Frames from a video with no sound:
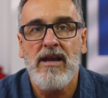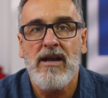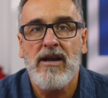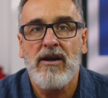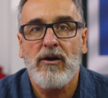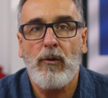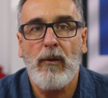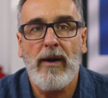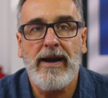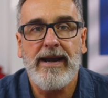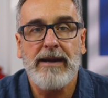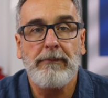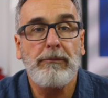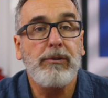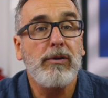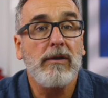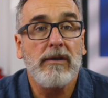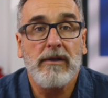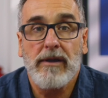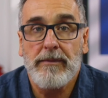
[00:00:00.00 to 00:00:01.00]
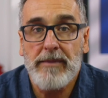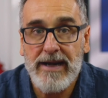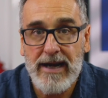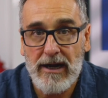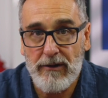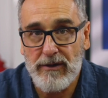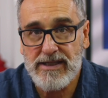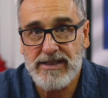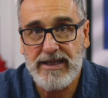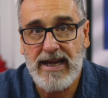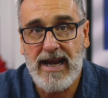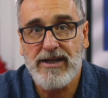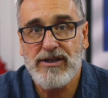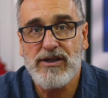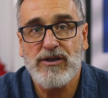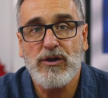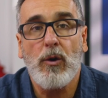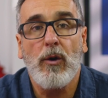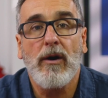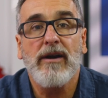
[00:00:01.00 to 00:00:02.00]
creating preliminary
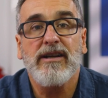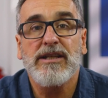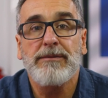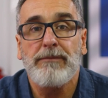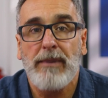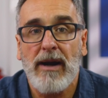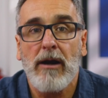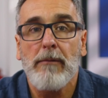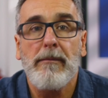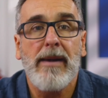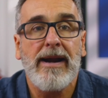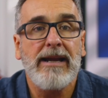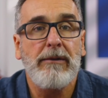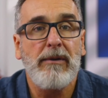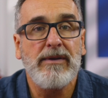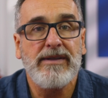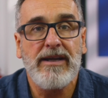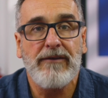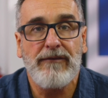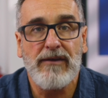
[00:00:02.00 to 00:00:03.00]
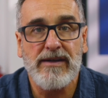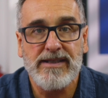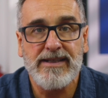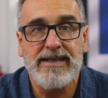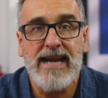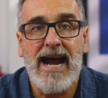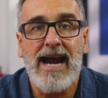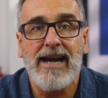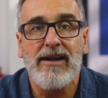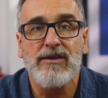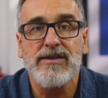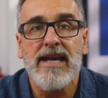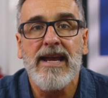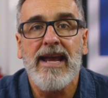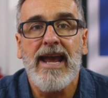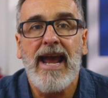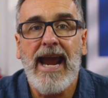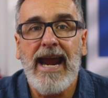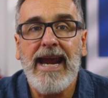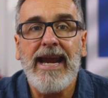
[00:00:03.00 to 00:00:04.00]
sketches, or experimenting with different styles,
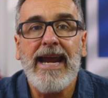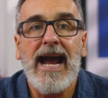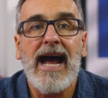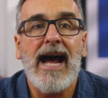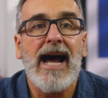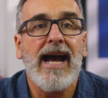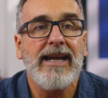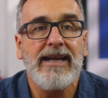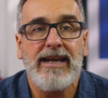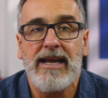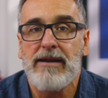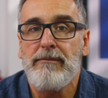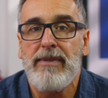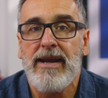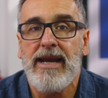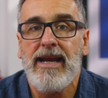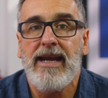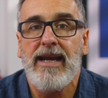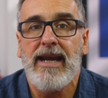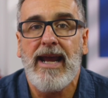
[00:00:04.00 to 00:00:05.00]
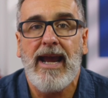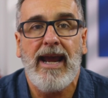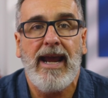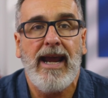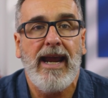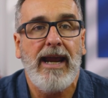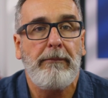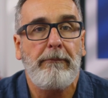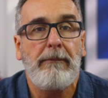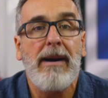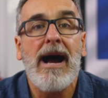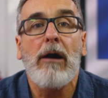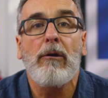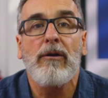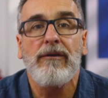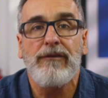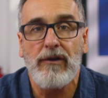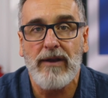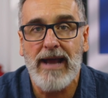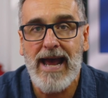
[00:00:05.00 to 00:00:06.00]
AI can be a
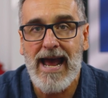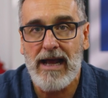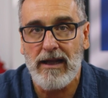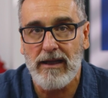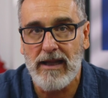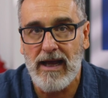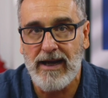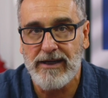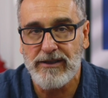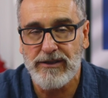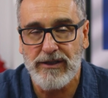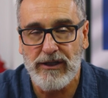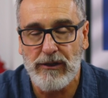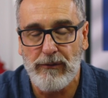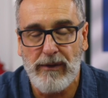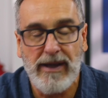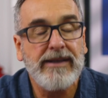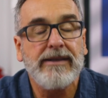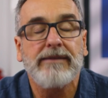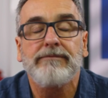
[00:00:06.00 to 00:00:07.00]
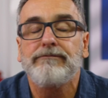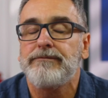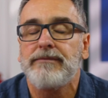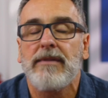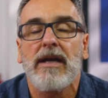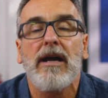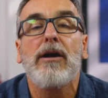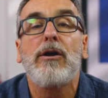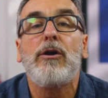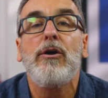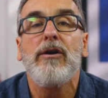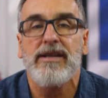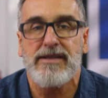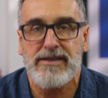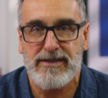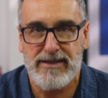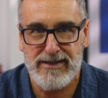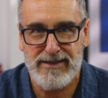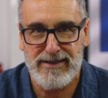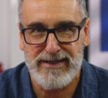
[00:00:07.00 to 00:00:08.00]
powerful ally to you, a good
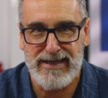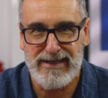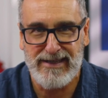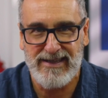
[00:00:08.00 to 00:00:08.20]
assistant.